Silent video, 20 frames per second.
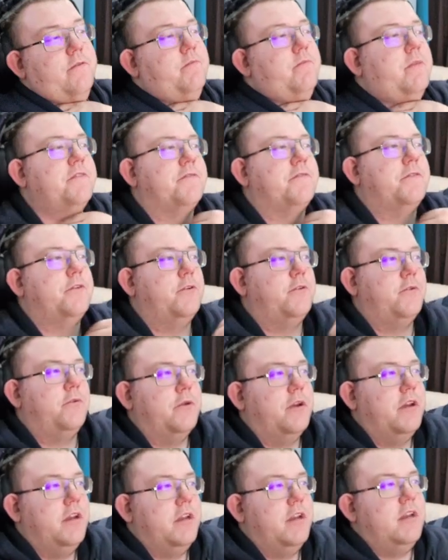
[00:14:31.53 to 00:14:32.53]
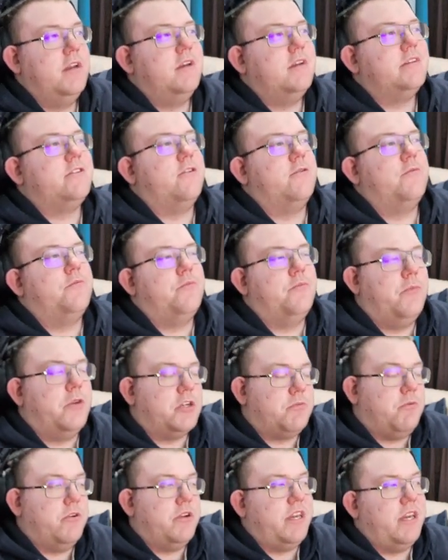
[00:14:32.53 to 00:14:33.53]
If you, there's no
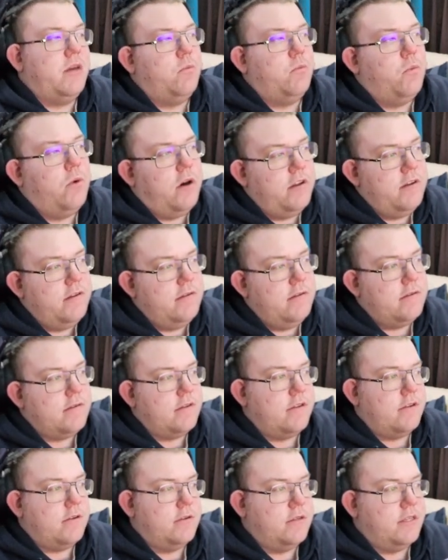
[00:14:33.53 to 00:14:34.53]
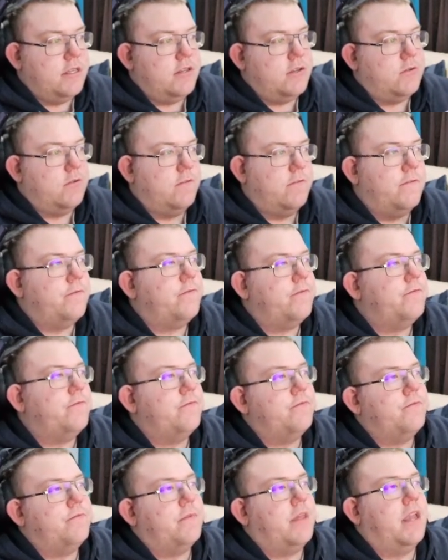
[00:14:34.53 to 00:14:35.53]
much point in getting one because it's sort of